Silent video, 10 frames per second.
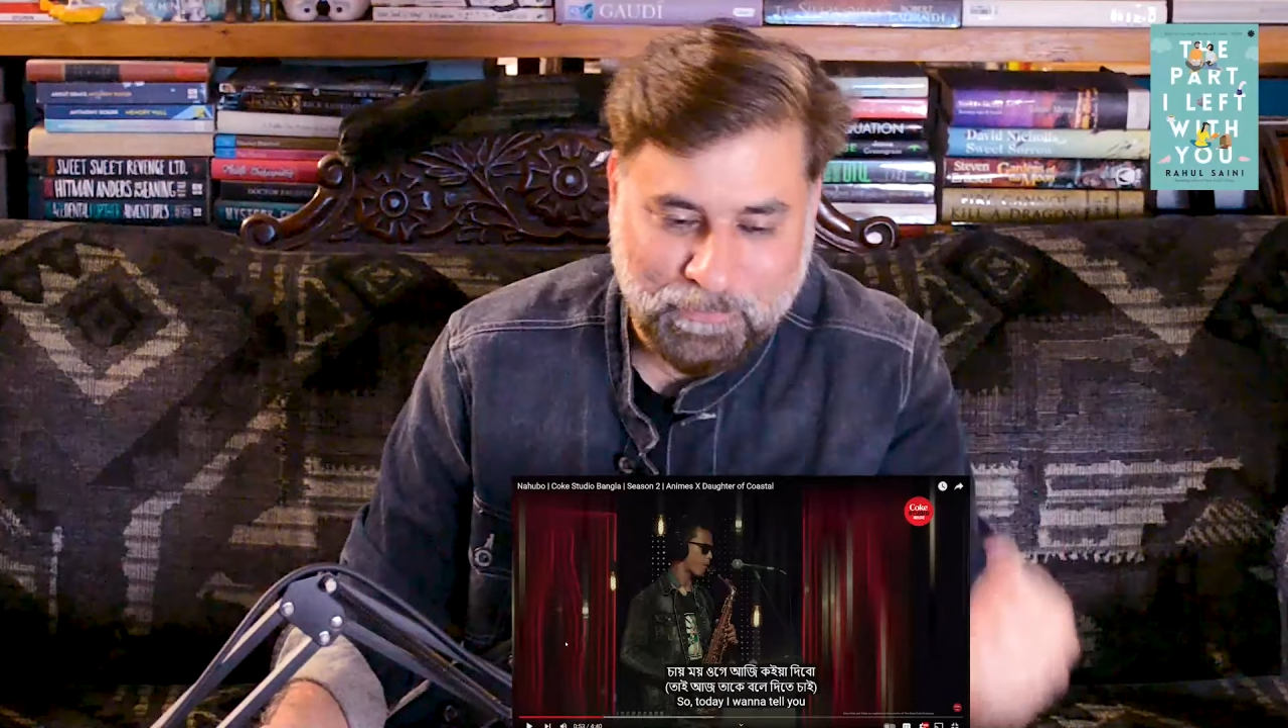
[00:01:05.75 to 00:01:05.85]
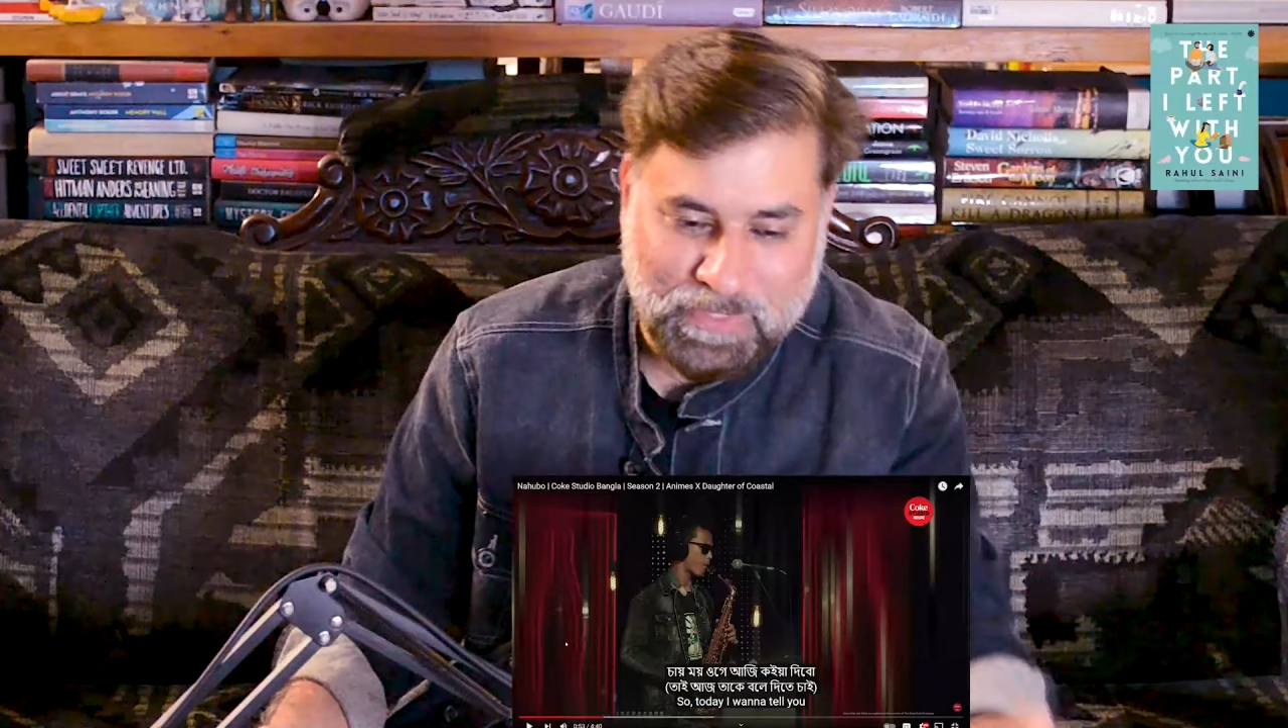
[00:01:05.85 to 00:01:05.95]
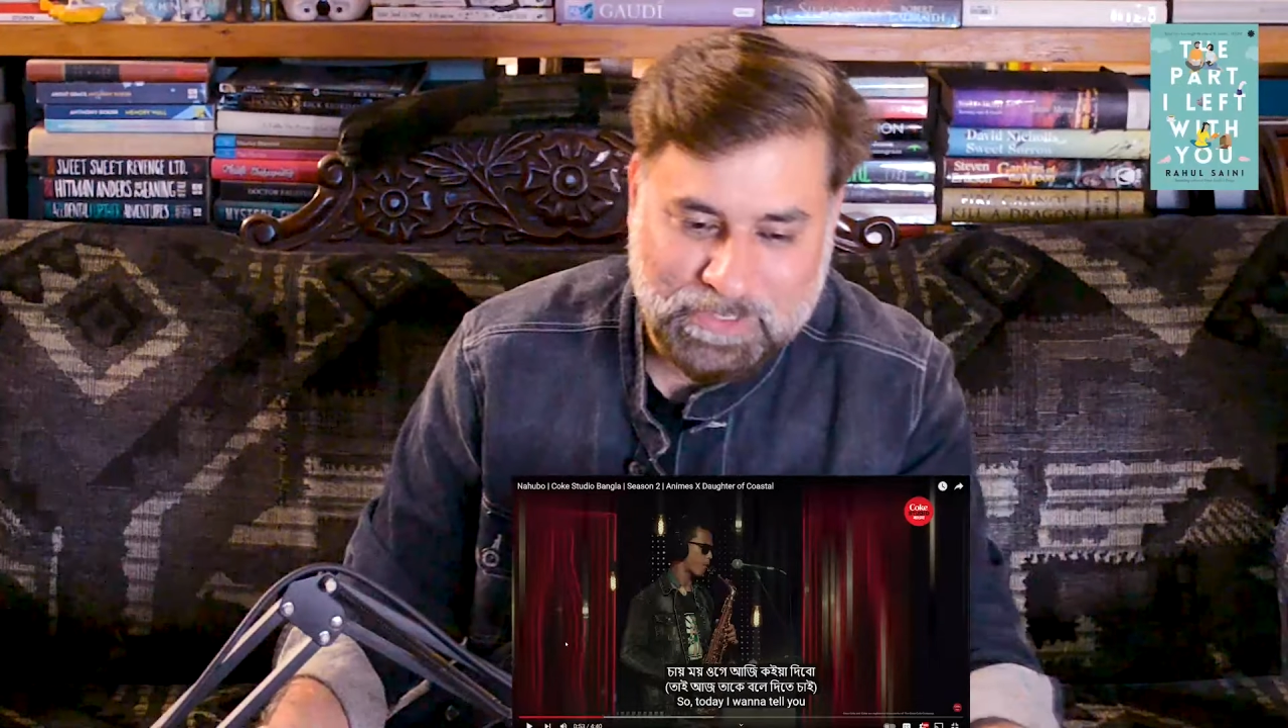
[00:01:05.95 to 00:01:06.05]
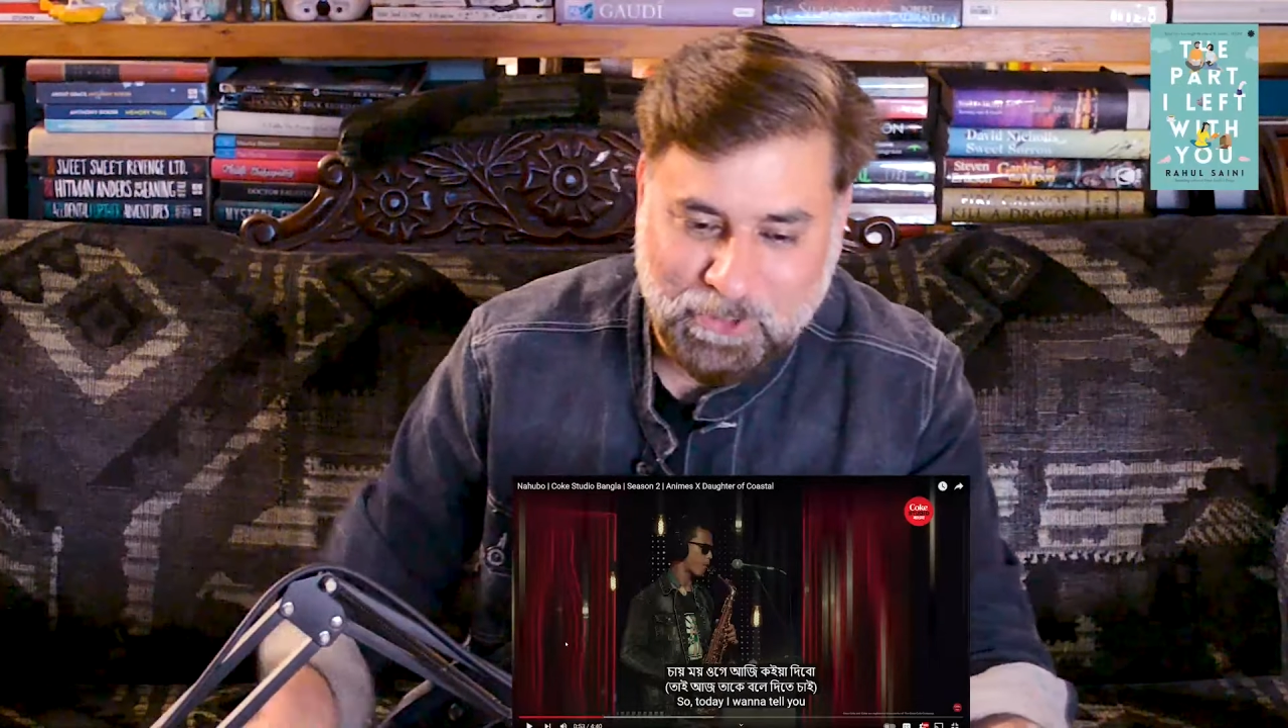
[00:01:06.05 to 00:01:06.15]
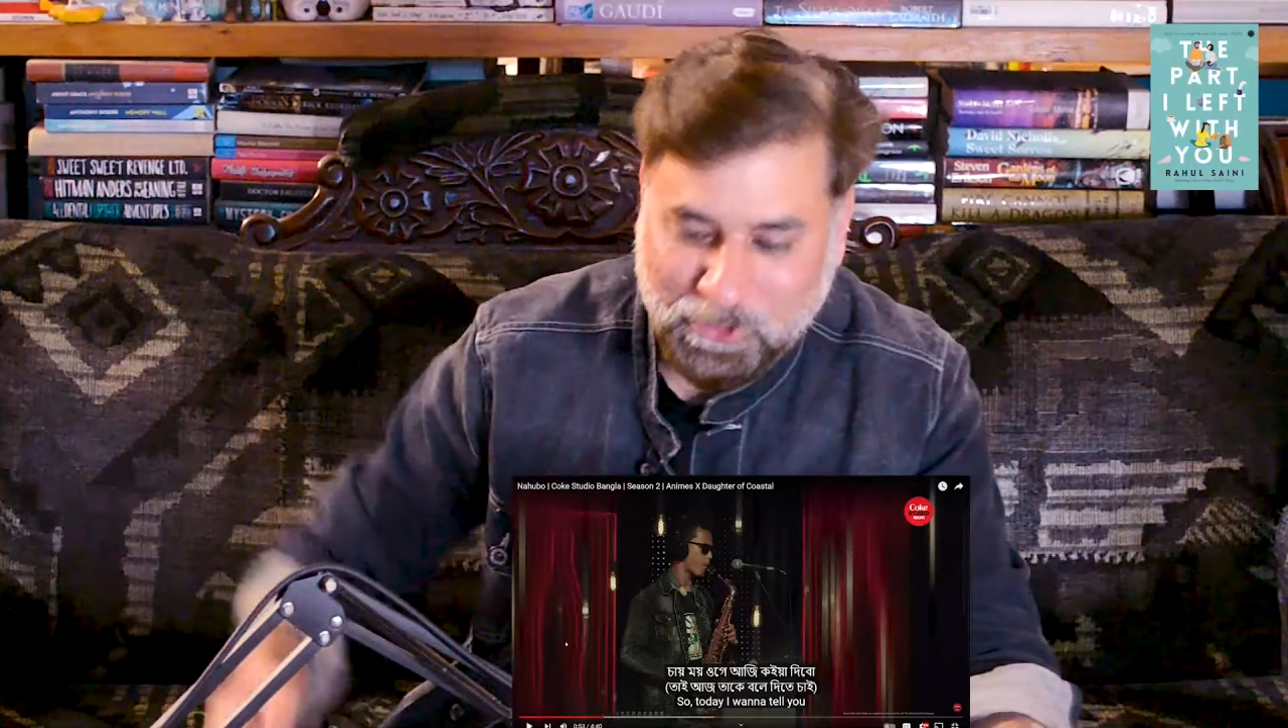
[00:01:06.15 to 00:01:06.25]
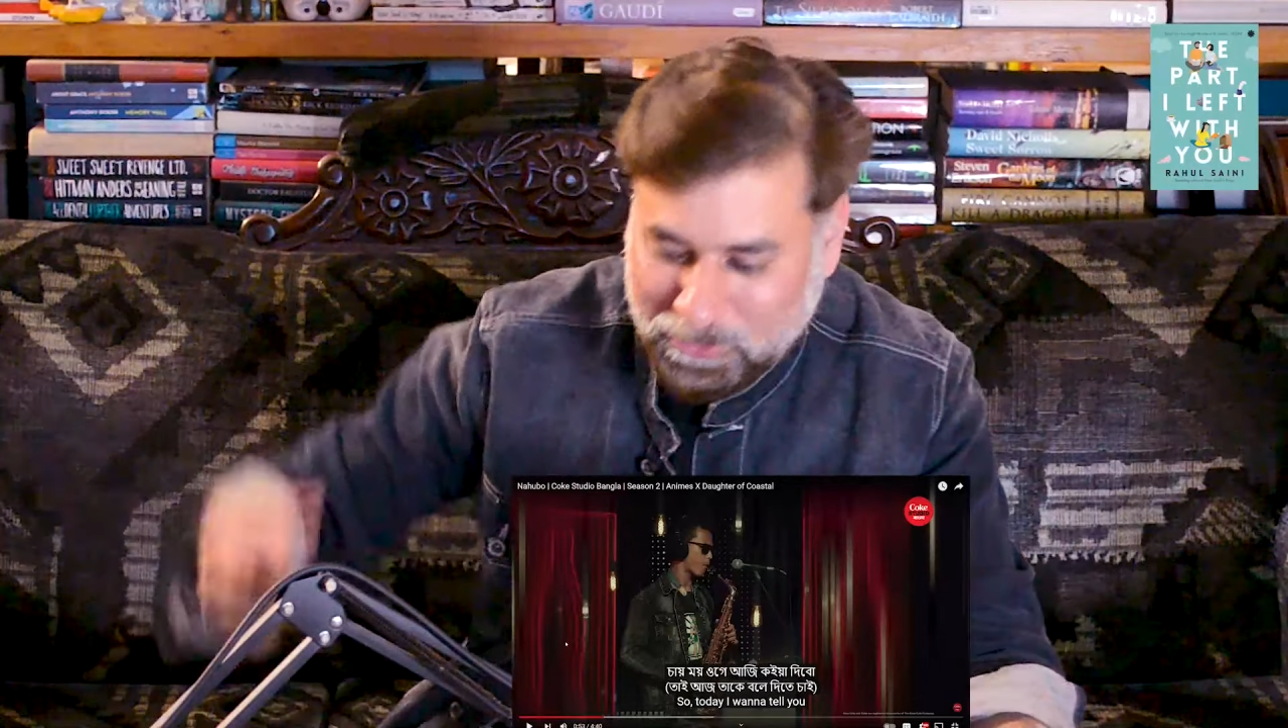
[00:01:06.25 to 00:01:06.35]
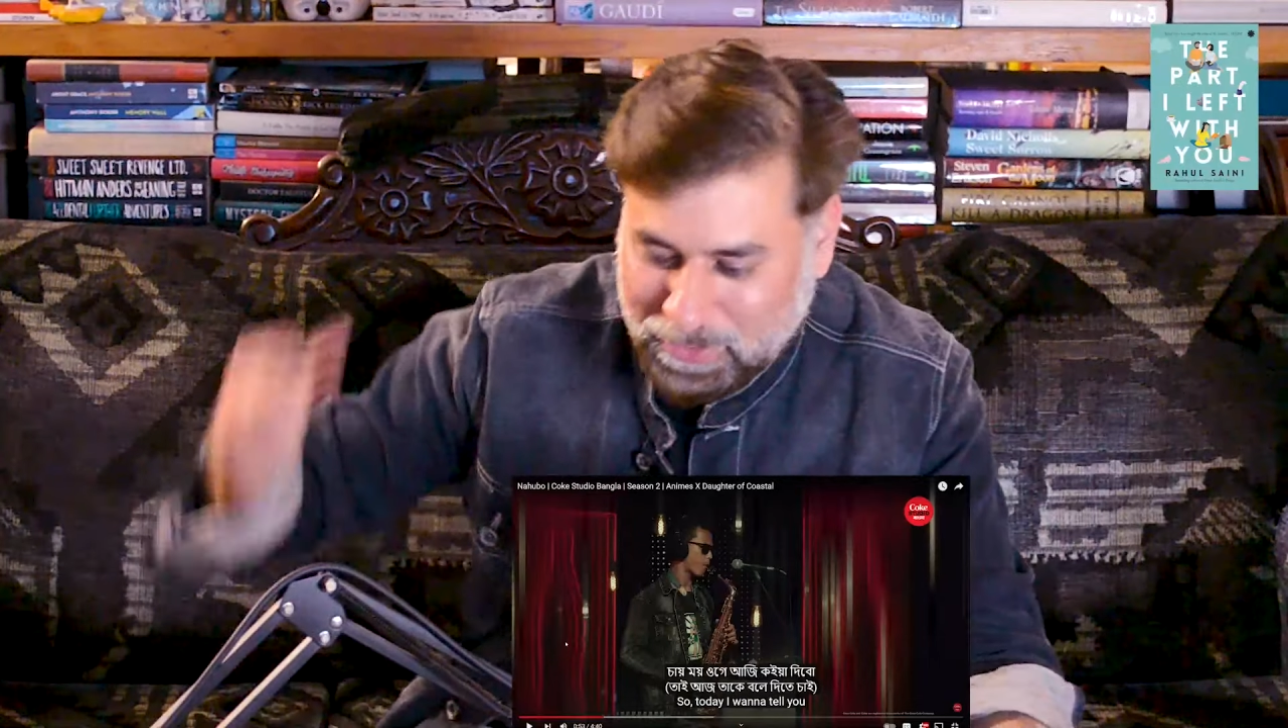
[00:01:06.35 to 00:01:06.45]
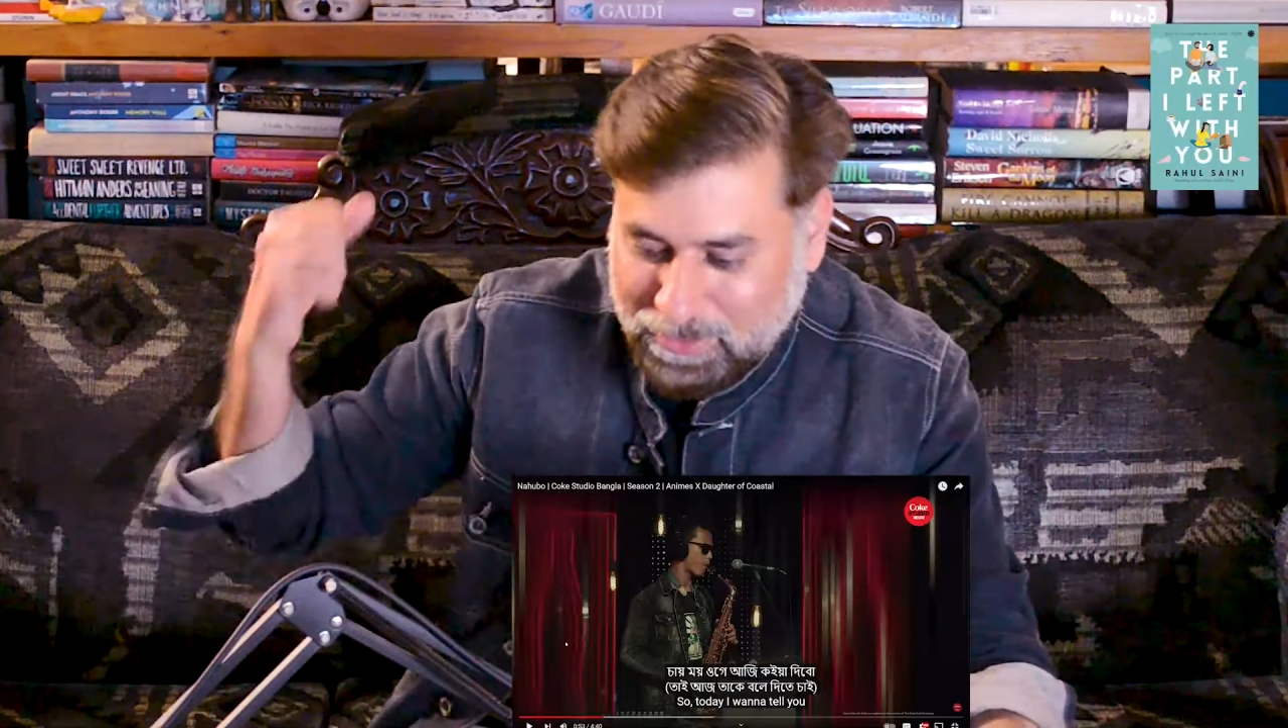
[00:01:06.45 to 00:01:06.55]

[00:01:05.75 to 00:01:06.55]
we saw